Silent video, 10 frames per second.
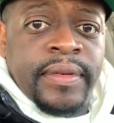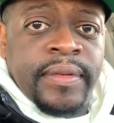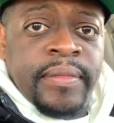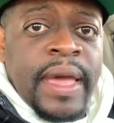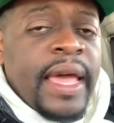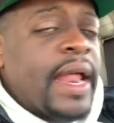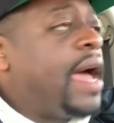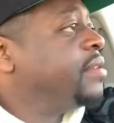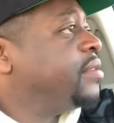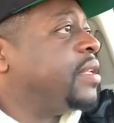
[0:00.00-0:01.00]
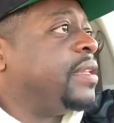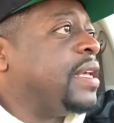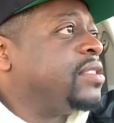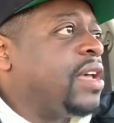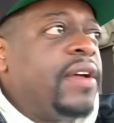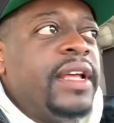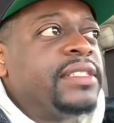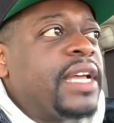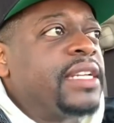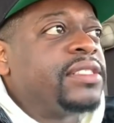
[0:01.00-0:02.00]
Man, I saw
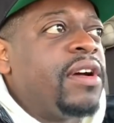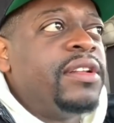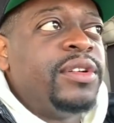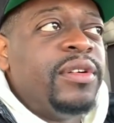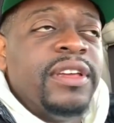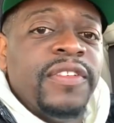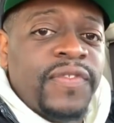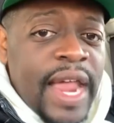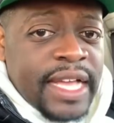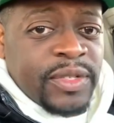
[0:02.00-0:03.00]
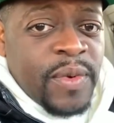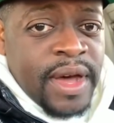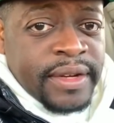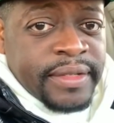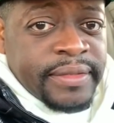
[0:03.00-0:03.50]
that, I started to go get a fly swatter.